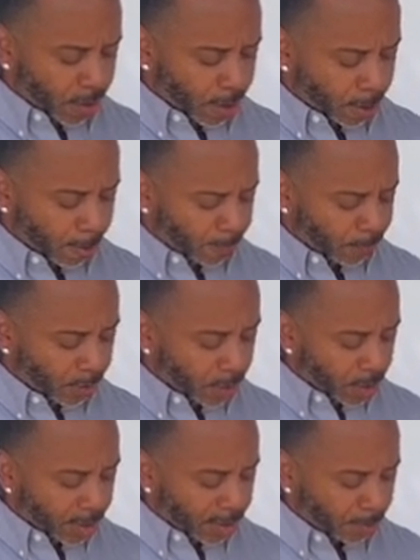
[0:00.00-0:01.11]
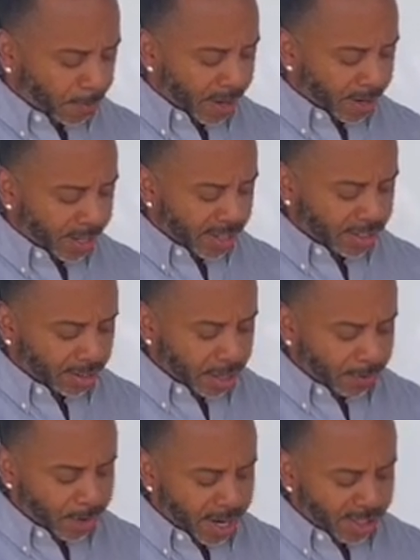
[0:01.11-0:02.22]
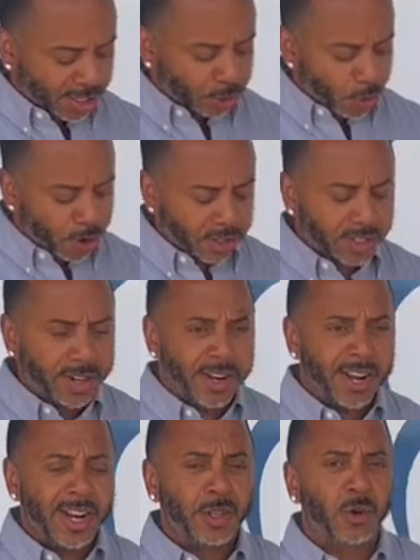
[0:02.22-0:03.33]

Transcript: to fight against another, and swords in their hand.